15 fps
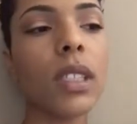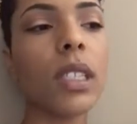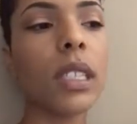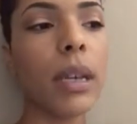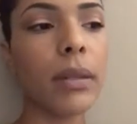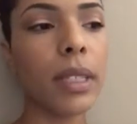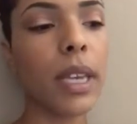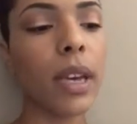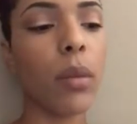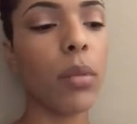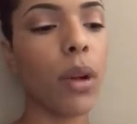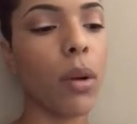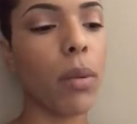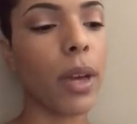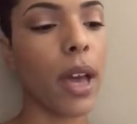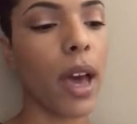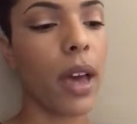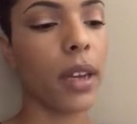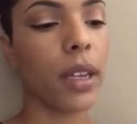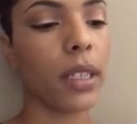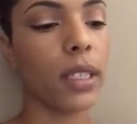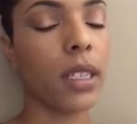So I was taking
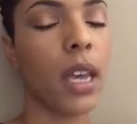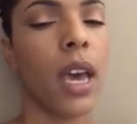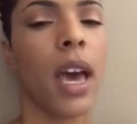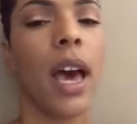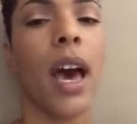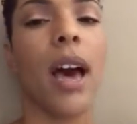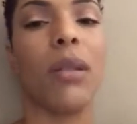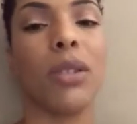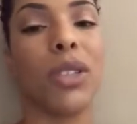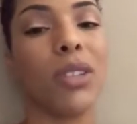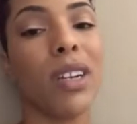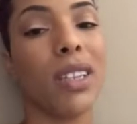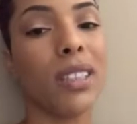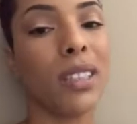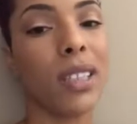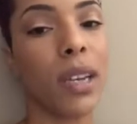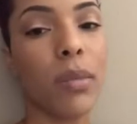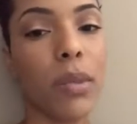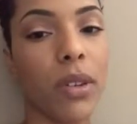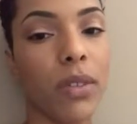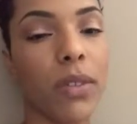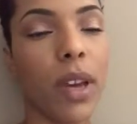probiotics. I was trying to take
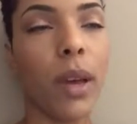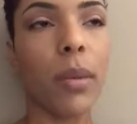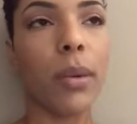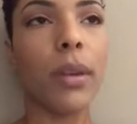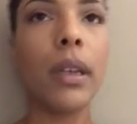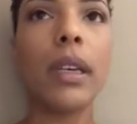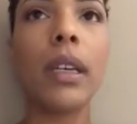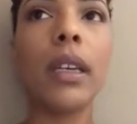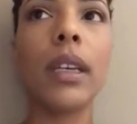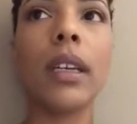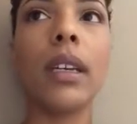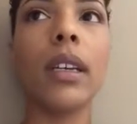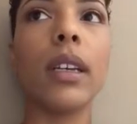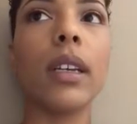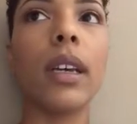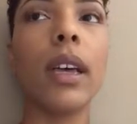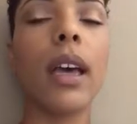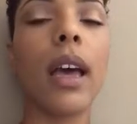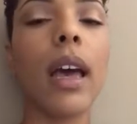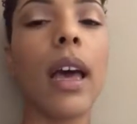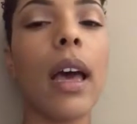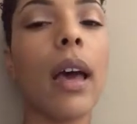Benefiber.
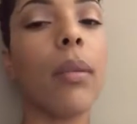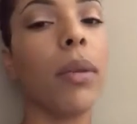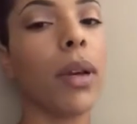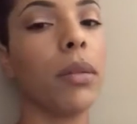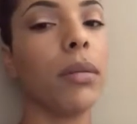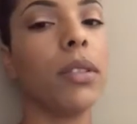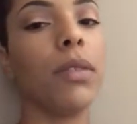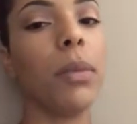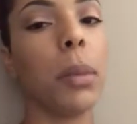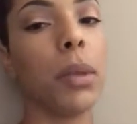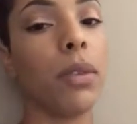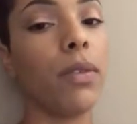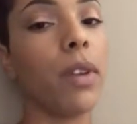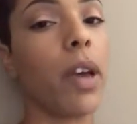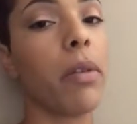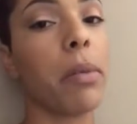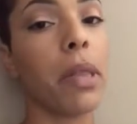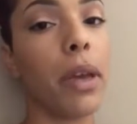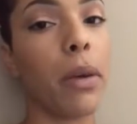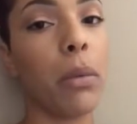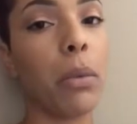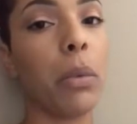I probably took Benefiber
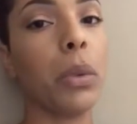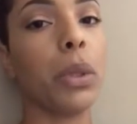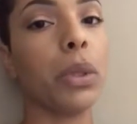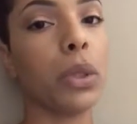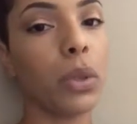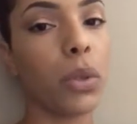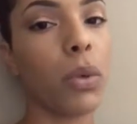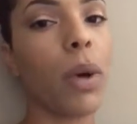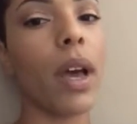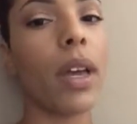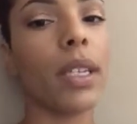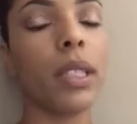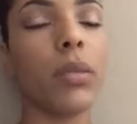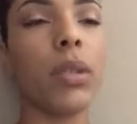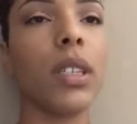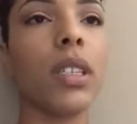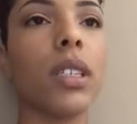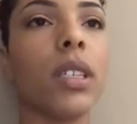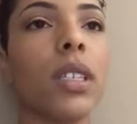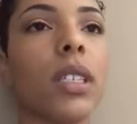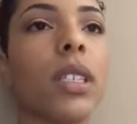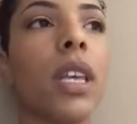like once or twice
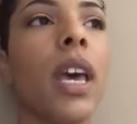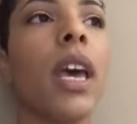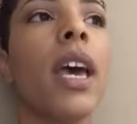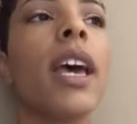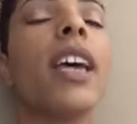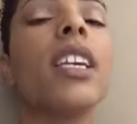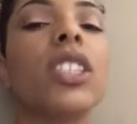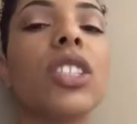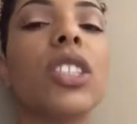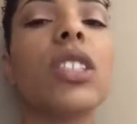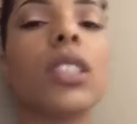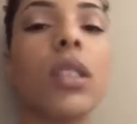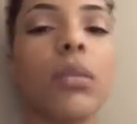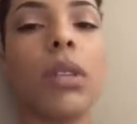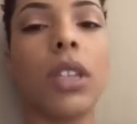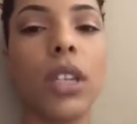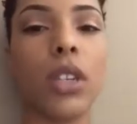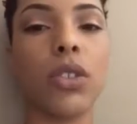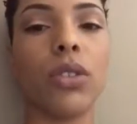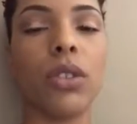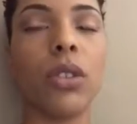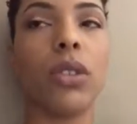because it's just something
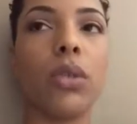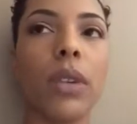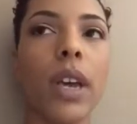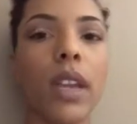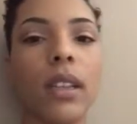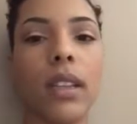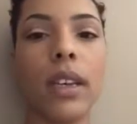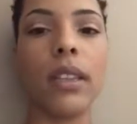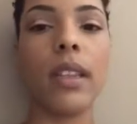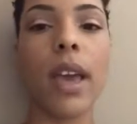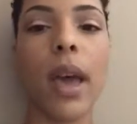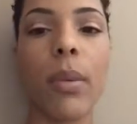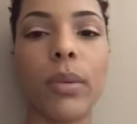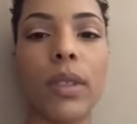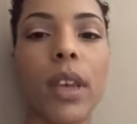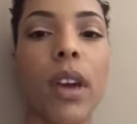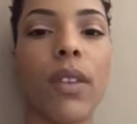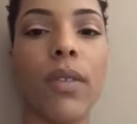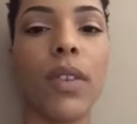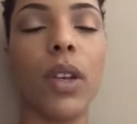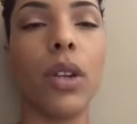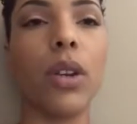extra to do, kind of like the apple cider
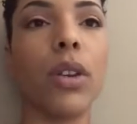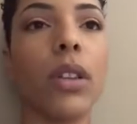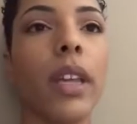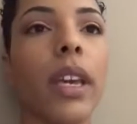vinegar.